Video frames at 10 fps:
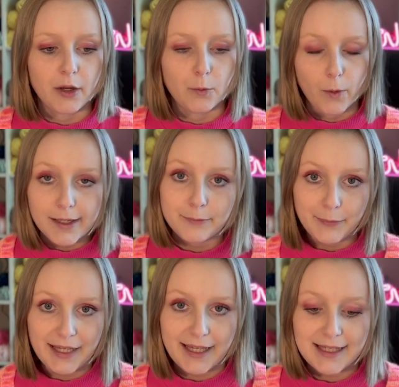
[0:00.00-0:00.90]
One
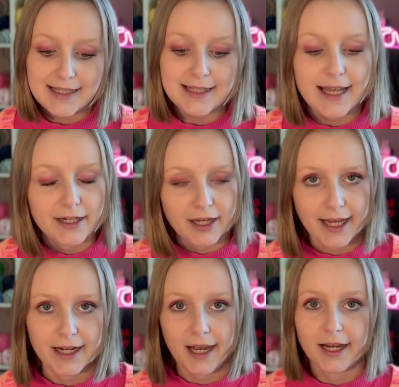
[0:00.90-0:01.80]
Piece, and
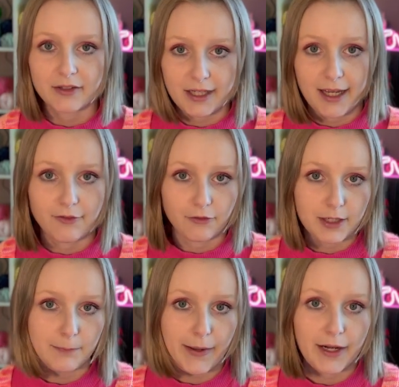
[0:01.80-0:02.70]
again I only have
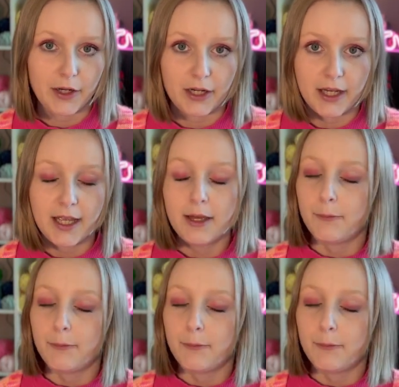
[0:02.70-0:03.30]
one pattern,